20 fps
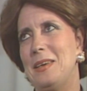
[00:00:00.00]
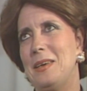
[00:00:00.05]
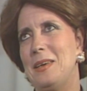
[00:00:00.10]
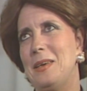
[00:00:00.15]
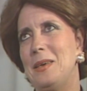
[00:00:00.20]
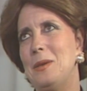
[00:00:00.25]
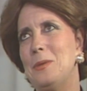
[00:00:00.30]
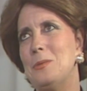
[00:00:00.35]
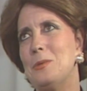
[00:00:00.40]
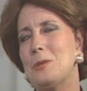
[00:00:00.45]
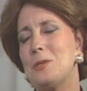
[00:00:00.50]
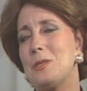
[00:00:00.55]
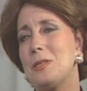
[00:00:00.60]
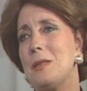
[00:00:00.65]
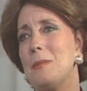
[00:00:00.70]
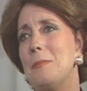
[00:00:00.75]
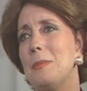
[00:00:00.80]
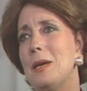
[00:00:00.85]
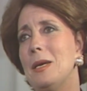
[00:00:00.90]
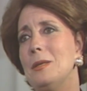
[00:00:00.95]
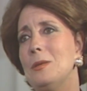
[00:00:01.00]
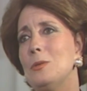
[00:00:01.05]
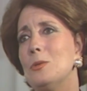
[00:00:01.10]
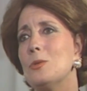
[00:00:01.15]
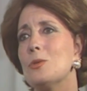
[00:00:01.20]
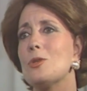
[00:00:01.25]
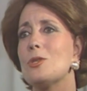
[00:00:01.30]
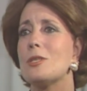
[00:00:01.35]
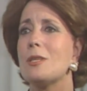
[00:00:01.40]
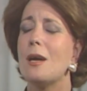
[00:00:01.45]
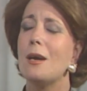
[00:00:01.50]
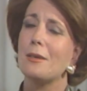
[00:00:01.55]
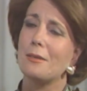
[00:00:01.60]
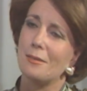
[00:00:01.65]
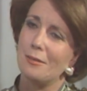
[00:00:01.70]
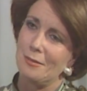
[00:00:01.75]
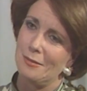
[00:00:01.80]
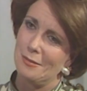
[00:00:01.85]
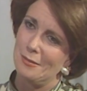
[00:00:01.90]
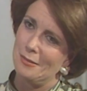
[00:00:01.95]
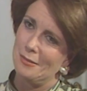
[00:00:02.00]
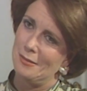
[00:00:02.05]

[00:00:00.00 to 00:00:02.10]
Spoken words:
He was the man who started